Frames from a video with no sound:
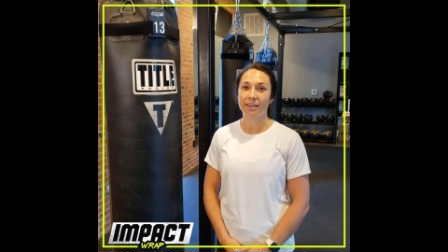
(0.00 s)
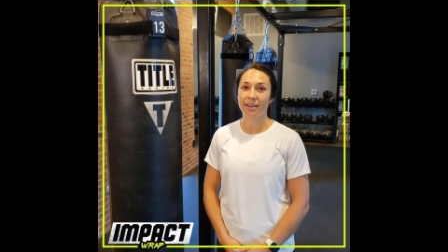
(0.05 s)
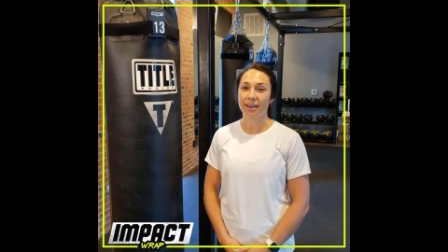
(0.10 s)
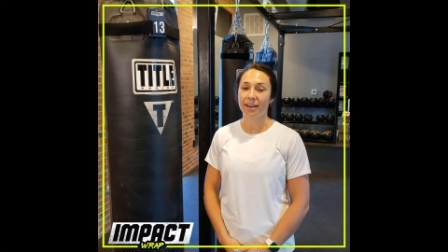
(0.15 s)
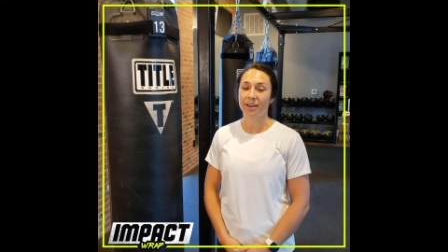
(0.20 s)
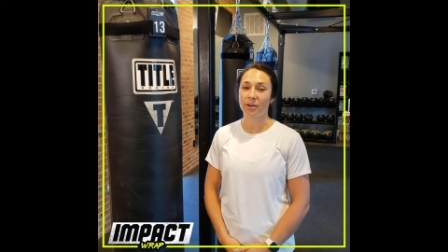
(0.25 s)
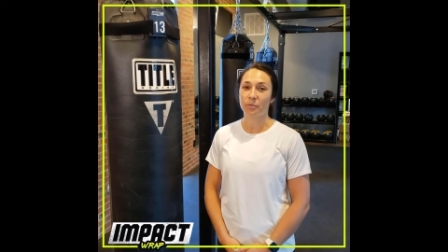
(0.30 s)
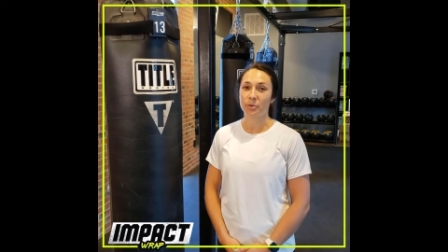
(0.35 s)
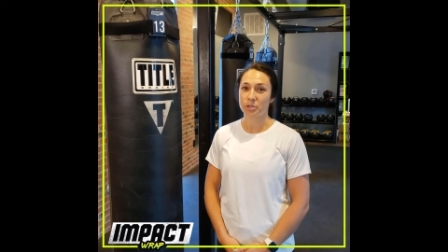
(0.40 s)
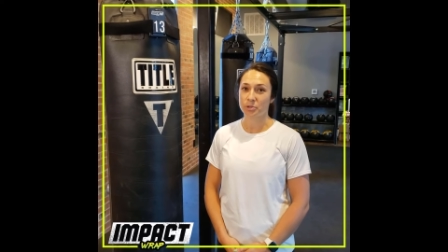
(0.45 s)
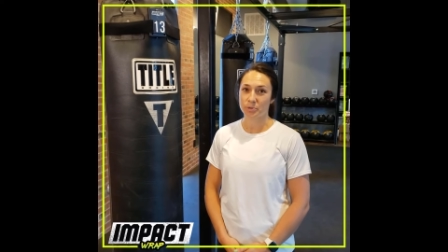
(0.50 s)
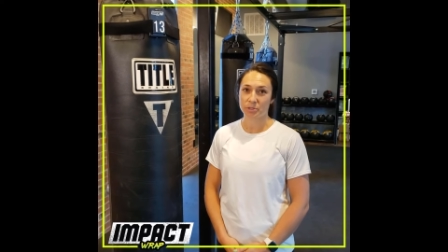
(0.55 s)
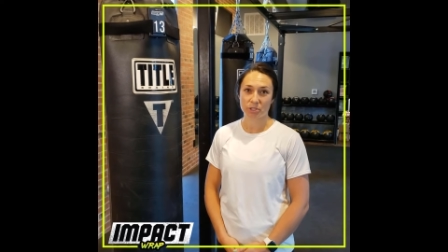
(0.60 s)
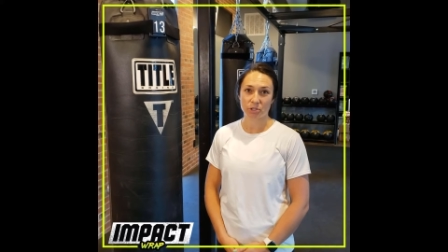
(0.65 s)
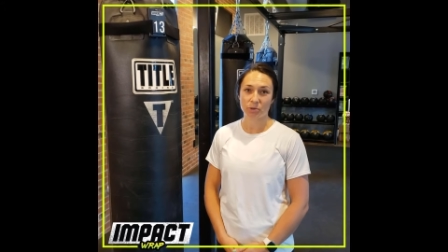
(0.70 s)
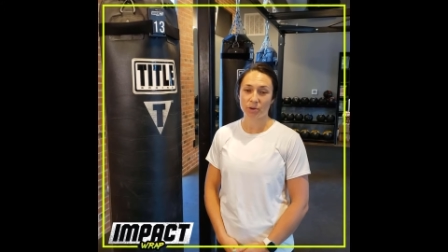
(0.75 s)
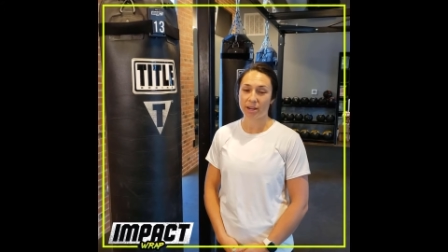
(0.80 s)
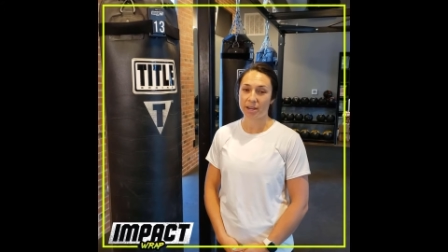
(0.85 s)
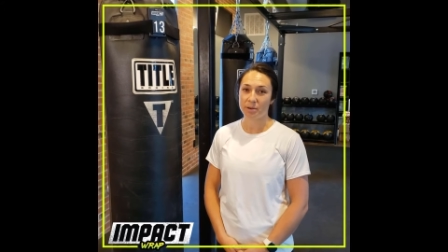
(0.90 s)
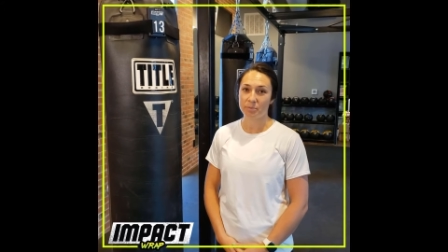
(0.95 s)
uh, which
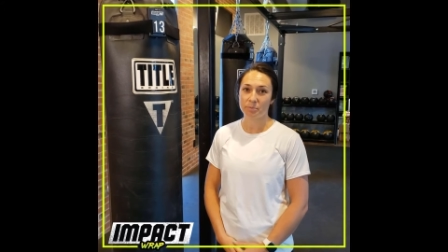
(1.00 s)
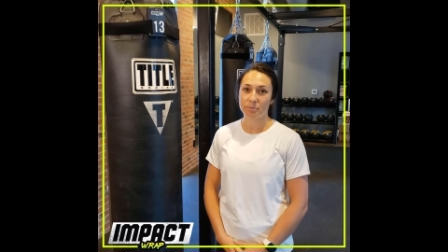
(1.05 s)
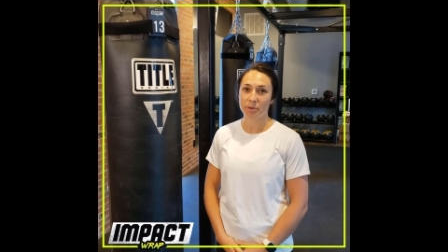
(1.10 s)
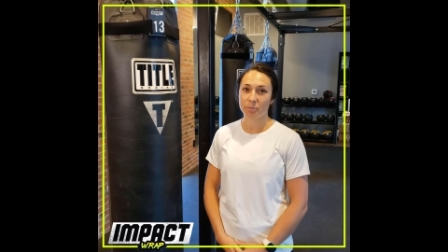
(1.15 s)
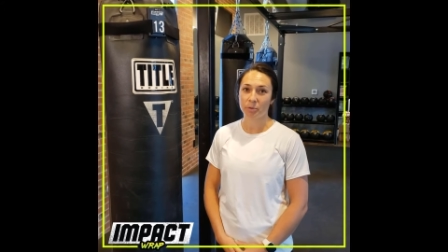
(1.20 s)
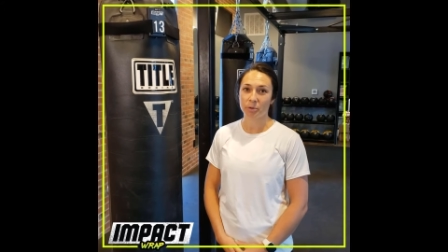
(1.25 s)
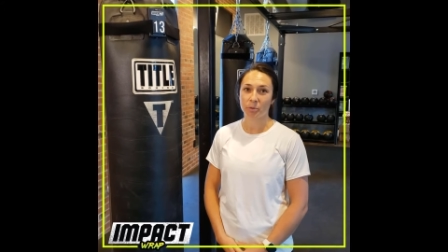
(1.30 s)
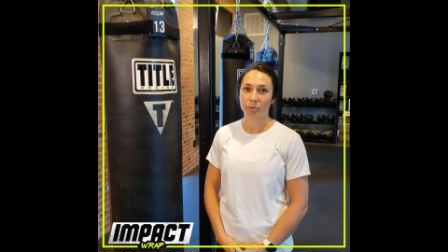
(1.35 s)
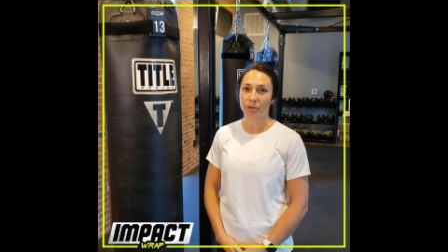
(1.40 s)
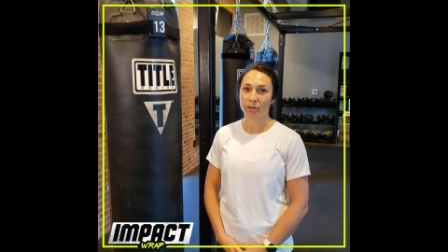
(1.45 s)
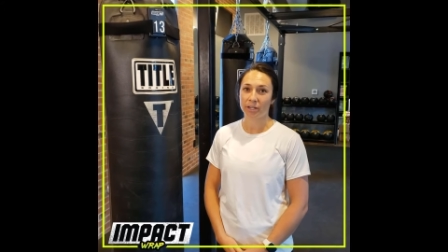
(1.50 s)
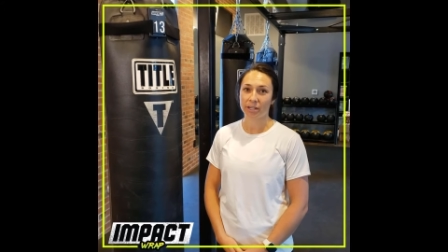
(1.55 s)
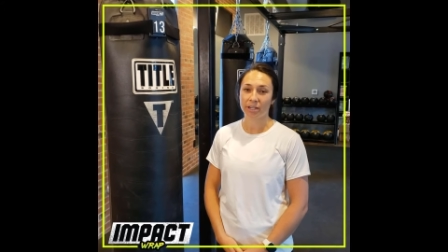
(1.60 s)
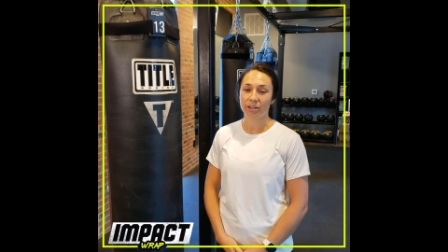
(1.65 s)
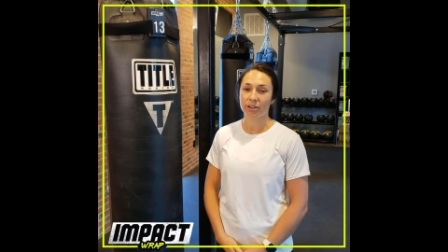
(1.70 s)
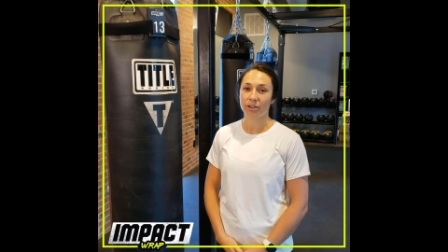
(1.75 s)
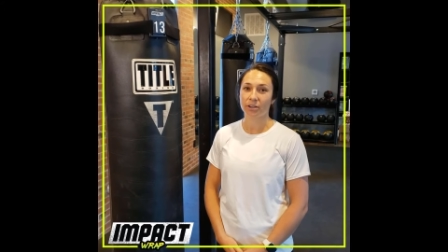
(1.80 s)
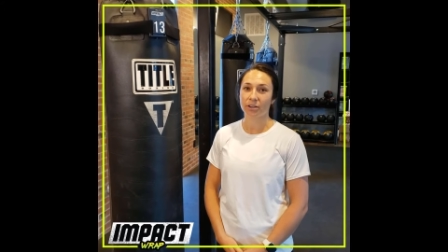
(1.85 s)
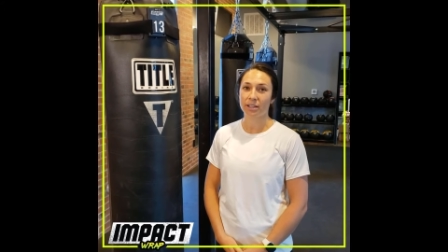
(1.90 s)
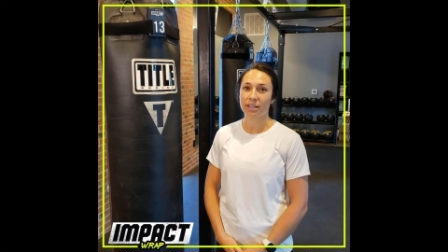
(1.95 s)
was great. People were in
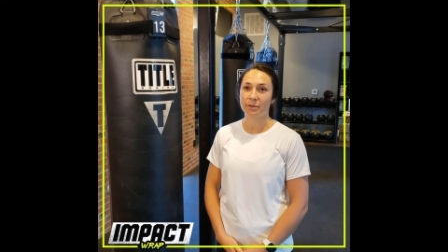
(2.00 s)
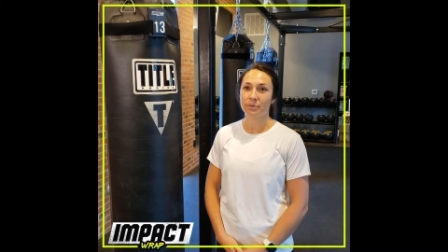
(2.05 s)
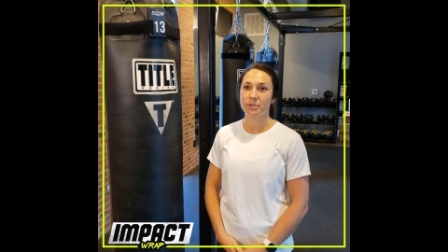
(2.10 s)
here.